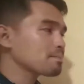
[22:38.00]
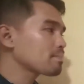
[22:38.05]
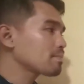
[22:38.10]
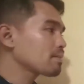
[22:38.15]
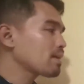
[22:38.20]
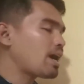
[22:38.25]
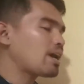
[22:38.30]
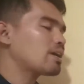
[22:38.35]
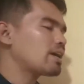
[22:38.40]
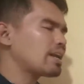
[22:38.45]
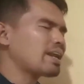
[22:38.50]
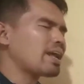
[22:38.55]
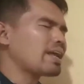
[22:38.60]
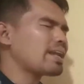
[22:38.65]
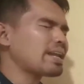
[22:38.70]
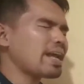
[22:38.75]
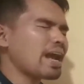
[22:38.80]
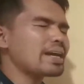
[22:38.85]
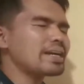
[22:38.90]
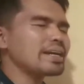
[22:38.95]

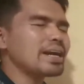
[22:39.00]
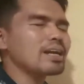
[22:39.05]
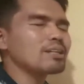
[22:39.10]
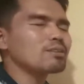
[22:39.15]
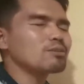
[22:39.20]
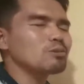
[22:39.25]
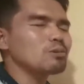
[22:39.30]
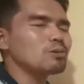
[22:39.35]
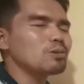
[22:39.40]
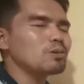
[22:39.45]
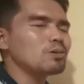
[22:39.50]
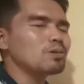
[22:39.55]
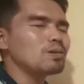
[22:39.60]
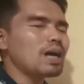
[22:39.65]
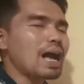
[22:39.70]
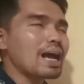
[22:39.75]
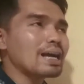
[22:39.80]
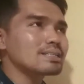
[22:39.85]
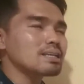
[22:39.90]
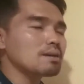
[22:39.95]
the area to
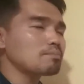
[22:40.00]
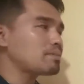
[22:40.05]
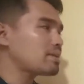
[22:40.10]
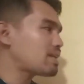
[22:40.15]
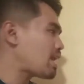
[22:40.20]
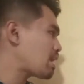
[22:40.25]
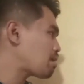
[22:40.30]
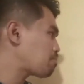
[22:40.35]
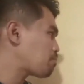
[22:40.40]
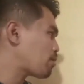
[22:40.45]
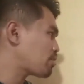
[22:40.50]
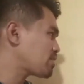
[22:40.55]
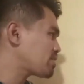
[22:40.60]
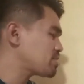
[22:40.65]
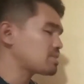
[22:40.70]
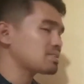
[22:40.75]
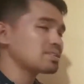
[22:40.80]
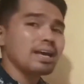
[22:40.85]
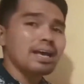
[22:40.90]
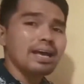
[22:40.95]
accept the null
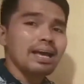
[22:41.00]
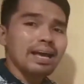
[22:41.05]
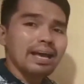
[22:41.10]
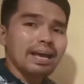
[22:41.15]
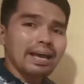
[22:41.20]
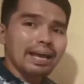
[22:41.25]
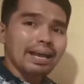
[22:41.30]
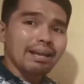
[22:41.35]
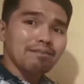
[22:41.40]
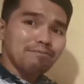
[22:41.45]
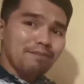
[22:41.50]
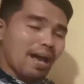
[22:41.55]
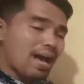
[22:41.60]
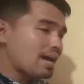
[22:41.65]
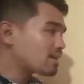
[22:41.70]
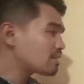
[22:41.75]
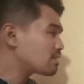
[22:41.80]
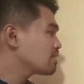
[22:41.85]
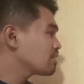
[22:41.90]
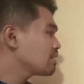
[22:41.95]
hypothesis. In
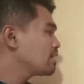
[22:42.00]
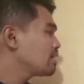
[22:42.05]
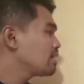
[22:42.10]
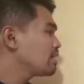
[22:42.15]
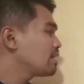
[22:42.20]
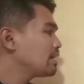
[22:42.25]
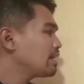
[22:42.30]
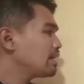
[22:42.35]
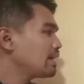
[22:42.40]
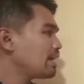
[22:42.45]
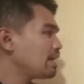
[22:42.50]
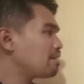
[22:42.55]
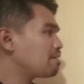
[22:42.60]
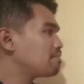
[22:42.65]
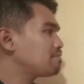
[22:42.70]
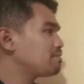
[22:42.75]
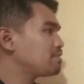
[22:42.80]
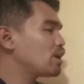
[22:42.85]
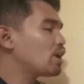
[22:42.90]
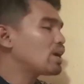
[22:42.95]
fact,
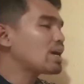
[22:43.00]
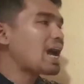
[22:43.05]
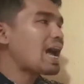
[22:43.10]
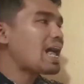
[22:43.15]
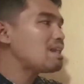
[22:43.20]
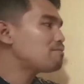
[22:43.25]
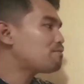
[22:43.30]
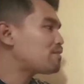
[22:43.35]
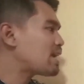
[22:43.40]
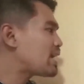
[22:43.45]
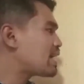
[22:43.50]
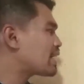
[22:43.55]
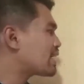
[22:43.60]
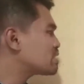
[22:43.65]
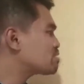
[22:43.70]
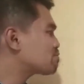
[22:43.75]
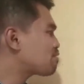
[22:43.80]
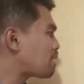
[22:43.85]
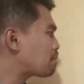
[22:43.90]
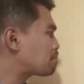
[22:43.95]
if your alpha here
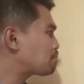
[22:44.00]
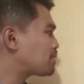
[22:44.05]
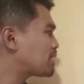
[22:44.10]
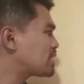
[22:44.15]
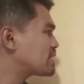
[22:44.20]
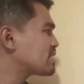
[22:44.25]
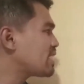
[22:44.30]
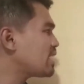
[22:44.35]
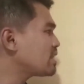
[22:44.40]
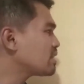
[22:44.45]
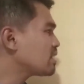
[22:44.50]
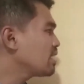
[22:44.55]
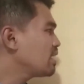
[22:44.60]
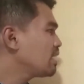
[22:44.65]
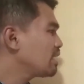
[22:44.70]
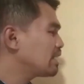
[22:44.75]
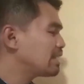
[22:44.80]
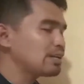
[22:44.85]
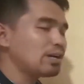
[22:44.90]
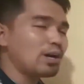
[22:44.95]
is 5%,
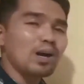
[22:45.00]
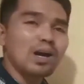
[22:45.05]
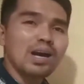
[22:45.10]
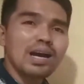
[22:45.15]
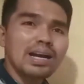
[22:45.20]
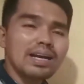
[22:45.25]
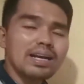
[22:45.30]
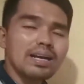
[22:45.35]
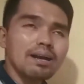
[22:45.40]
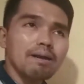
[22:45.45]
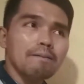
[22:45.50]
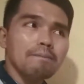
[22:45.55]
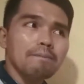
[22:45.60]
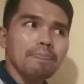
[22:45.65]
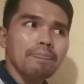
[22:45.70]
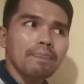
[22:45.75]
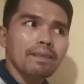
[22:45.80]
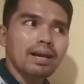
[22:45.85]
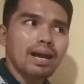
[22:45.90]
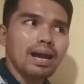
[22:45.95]
your
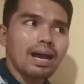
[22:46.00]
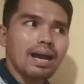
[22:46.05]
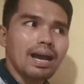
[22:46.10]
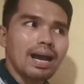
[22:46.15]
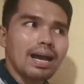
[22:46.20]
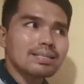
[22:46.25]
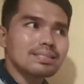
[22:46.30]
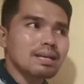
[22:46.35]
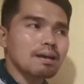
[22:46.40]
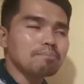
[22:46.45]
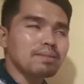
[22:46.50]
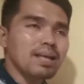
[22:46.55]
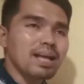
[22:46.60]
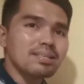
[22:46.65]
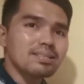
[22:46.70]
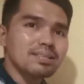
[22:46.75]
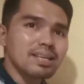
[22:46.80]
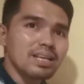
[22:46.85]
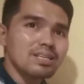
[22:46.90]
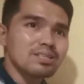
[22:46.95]

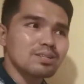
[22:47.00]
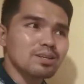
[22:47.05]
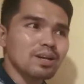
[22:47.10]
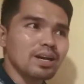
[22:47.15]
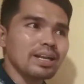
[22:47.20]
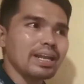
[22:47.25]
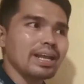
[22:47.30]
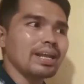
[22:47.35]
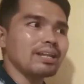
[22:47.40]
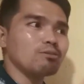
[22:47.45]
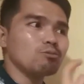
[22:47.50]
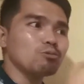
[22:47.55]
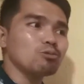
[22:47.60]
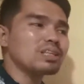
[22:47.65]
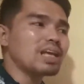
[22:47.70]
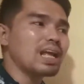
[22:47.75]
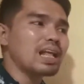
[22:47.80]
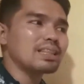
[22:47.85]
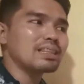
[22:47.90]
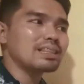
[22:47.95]
acceptance region in
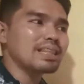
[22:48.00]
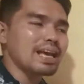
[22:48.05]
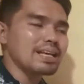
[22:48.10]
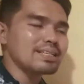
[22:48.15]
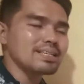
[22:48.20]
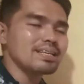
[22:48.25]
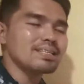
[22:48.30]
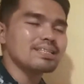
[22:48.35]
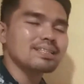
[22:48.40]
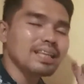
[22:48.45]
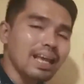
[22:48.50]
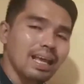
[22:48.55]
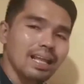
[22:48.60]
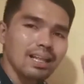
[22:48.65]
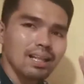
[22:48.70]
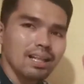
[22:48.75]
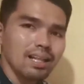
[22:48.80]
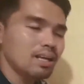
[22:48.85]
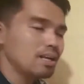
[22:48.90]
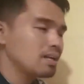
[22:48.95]
two-tailed test is
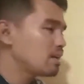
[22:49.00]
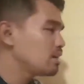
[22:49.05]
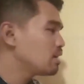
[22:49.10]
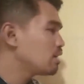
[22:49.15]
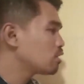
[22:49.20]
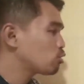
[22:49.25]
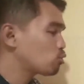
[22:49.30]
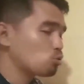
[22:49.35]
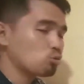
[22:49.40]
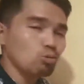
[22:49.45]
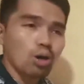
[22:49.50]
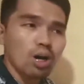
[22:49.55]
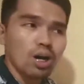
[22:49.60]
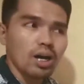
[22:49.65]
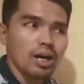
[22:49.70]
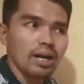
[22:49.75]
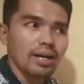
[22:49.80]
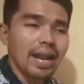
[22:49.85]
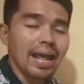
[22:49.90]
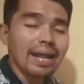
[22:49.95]
still
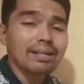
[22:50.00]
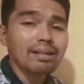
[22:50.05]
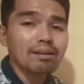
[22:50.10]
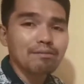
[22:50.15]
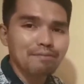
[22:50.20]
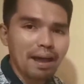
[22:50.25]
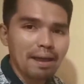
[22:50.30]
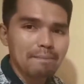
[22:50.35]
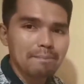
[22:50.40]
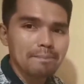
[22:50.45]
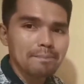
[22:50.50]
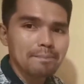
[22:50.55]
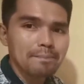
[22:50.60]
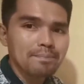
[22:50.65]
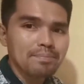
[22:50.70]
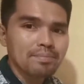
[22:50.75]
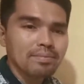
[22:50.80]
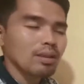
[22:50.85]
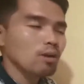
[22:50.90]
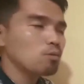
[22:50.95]
95.
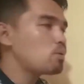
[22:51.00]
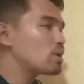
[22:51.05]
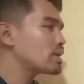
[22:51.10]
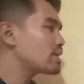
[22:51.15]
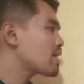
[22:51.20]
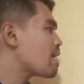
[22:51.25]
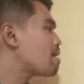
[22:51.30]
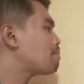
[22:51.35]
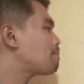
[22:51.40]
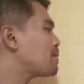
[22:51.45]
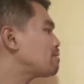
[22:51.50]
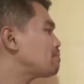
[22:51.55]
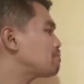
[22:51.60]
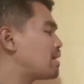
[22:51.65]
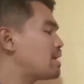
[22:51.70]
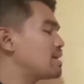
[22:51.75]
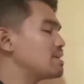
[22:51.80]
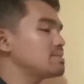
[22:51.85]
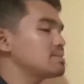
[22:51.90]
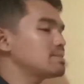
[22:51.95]
What happened
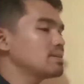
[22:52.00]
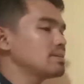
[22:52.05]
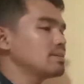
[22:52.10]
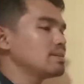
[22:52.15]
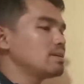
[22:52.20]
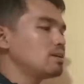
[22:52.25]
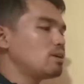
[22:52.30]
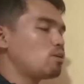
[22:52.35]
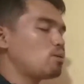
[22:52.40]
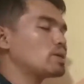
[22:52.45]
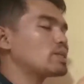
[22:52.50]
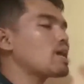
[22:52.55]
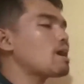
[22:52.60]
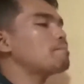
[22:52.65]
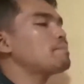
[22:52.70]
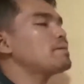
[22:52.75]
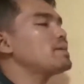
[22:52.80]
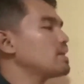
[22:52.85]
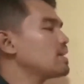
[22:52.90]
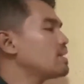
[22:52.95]

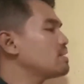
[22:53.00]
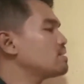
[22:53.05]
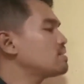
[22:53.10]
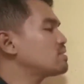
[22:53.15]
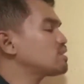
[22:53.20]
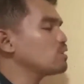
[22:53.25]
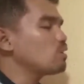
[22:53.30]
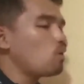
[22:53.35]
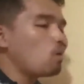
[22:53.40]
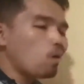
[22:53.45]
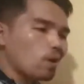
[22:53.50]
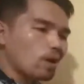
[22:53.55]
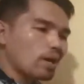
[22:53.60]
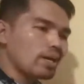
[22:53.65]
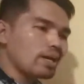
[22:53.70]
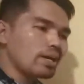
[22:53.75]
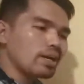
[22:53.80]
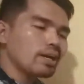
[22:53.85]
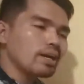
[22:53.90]
is your